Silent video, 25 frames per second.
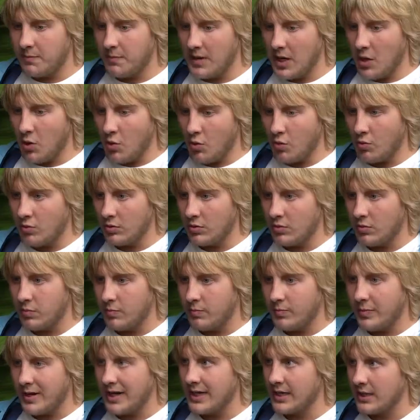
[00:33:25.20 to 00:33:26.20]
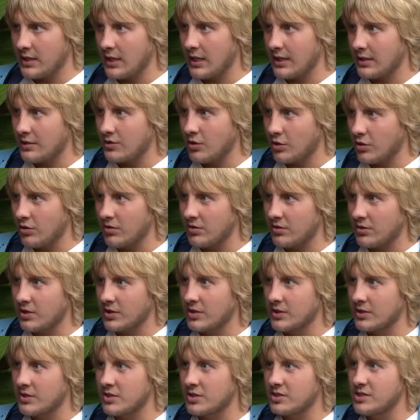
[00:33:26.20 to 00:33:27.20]
be owned by, like, the
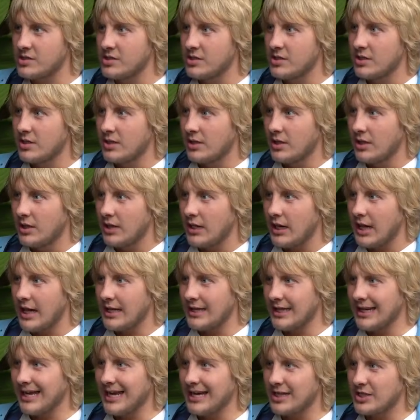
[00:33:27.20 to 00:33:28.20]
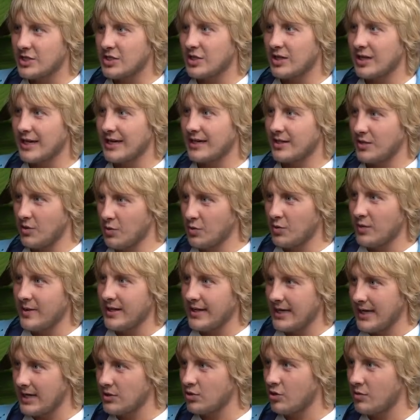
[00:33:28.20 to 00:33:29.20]
hooligans. And they get to, like, the way
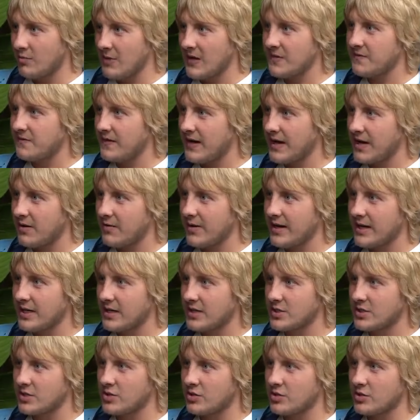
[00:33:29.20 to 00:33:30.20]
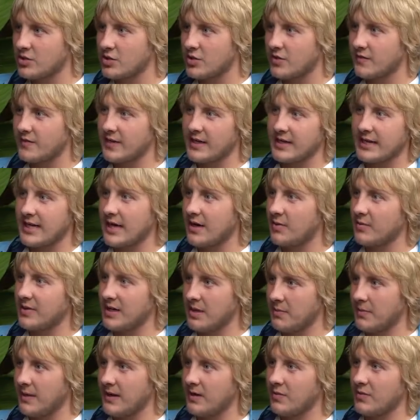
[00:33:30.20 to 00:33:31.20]
they had all mad fireworks and all stuff like that when
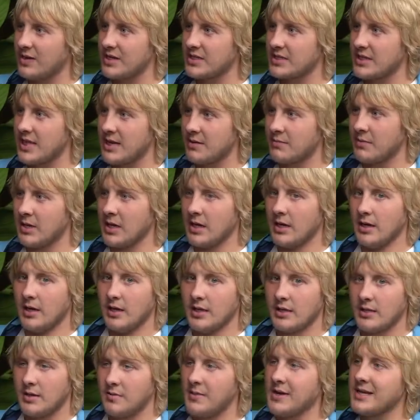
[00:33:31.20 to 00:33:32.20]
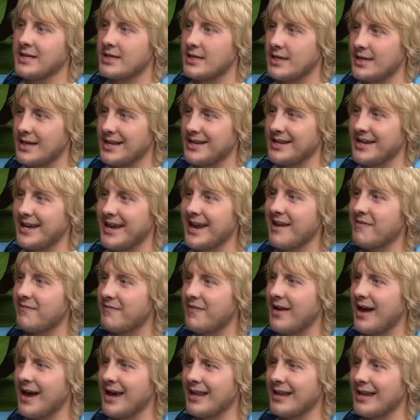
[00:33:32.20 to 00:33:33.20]
they play West Ham. They're meant to, you get
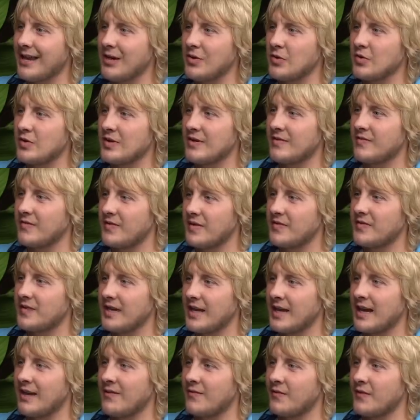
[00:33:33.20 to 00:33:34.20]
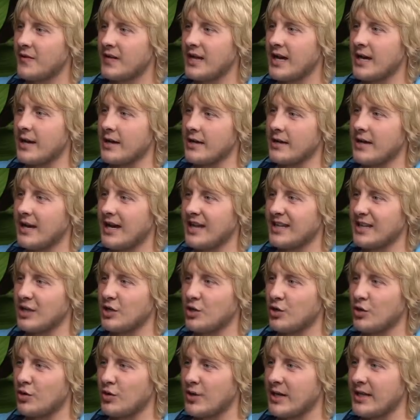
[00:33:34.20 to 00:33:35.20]
fined, like, 150 grand for that. And they
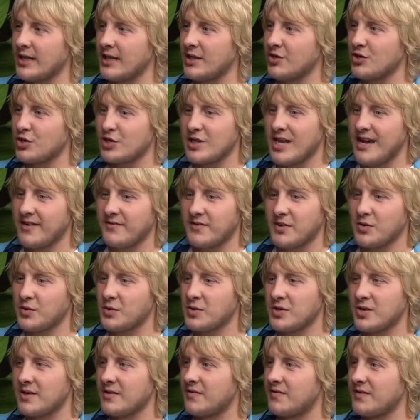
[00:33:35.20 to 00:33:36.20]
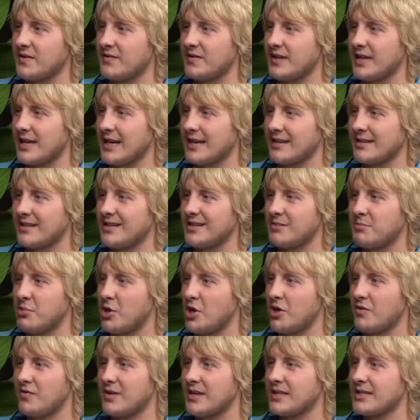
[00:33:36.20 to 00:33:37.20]
already just have the 150 grand in the
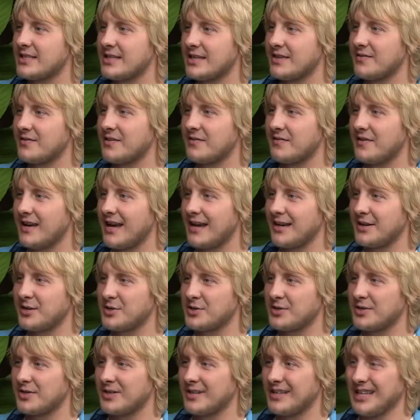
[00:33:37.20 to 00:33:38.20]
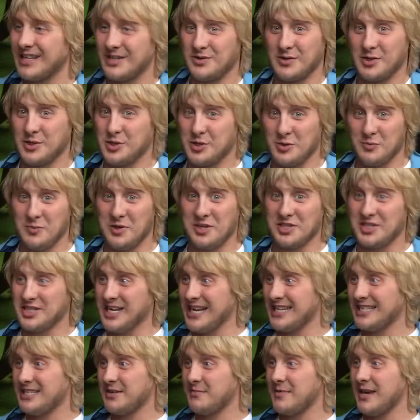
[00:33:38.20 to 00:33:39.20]
pot ready to give the fan or something. That's what someone
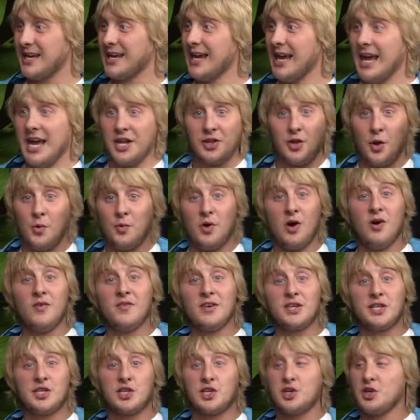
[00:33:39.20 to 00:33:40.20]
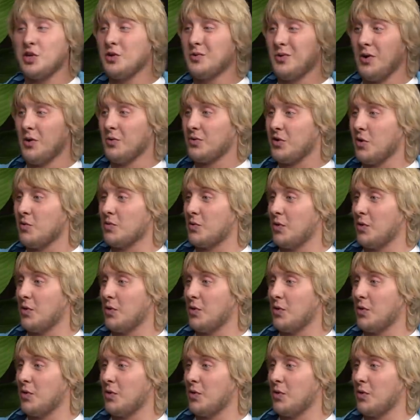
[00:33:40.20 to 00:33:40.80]
said to me. Don't know if it's true. No, don't